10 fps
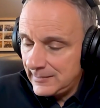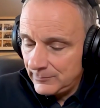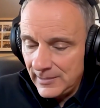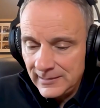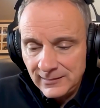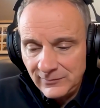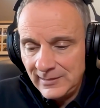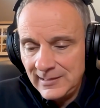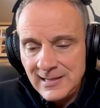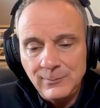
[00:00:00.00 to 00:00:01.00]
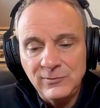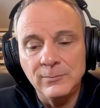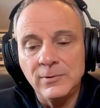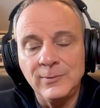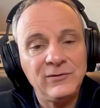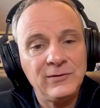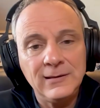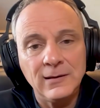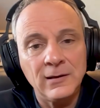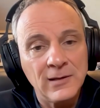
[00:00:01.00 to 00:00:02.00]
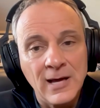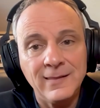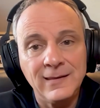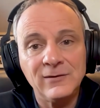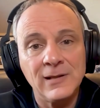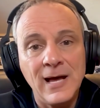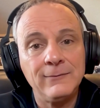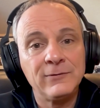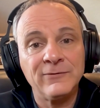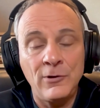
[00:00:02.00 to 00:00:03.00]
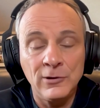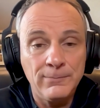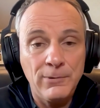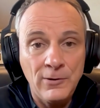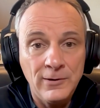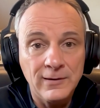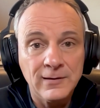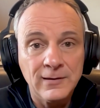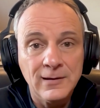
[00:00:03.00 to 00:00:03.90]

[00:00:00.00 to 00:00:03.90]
I'm not going to say names here, but we see a lot of these lives fall apart